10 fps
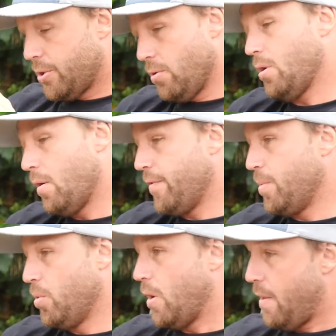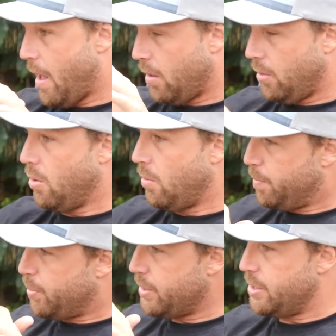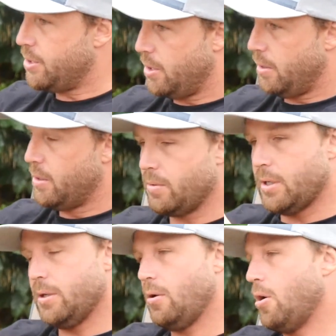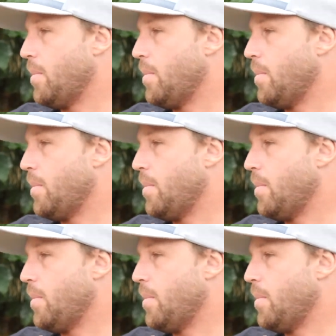so comfortable in that low position. This is what I tell